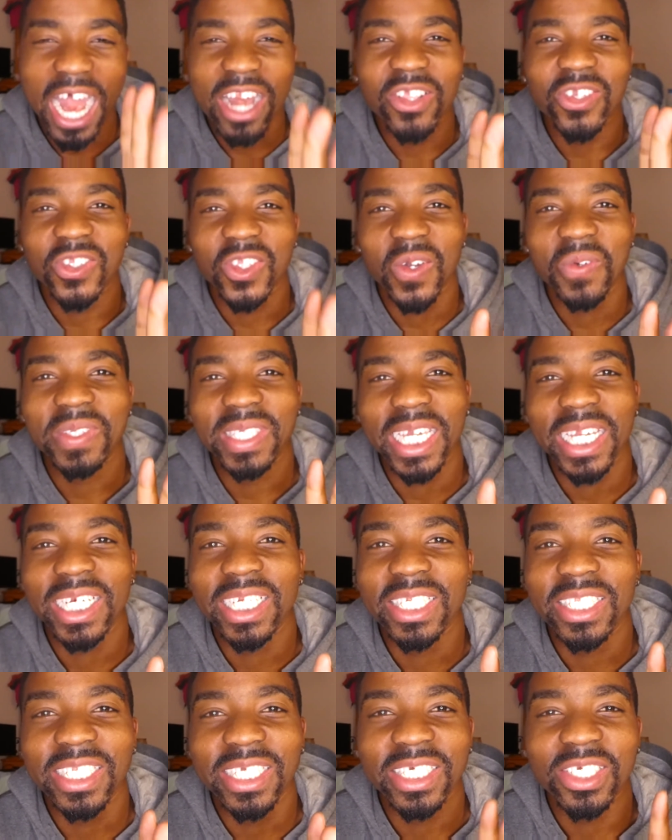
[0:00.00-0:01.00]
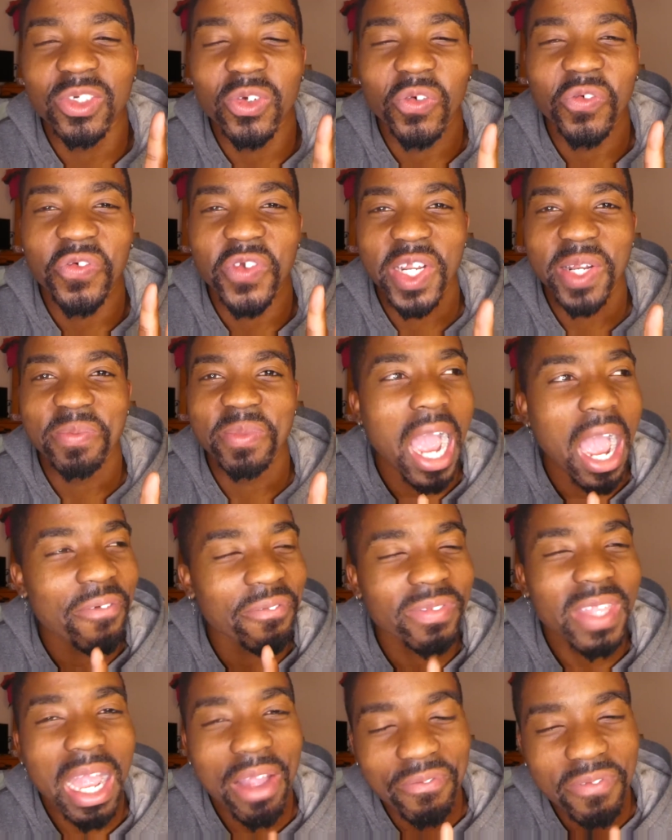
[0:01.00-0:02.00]
I need to stop saying this you feel me.
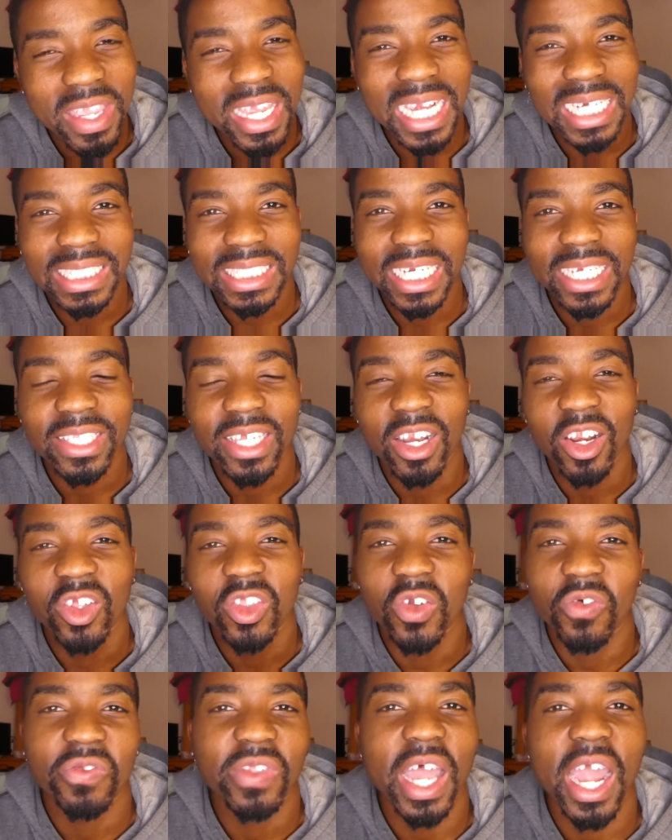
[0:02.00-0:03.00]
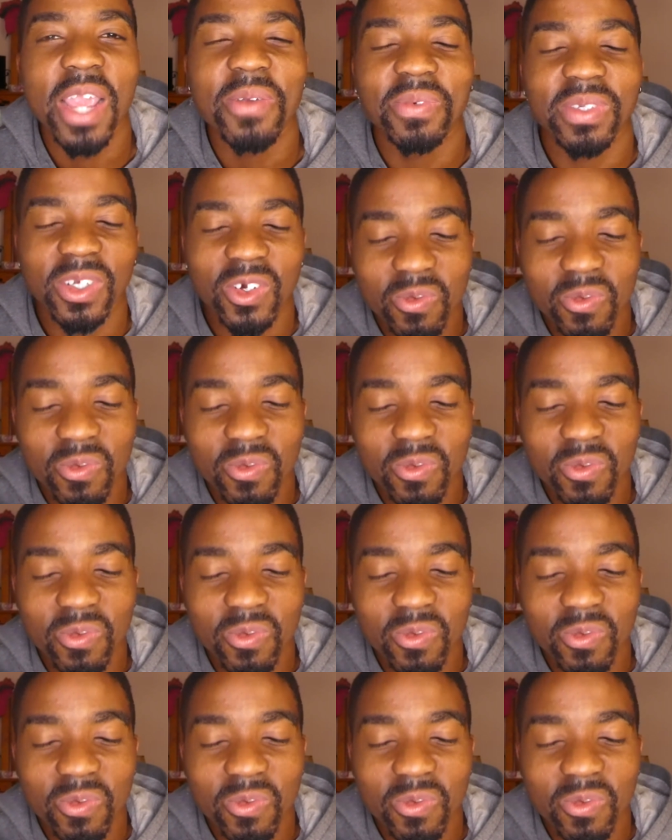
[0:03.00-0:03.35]
I, I think I say it a lot of times.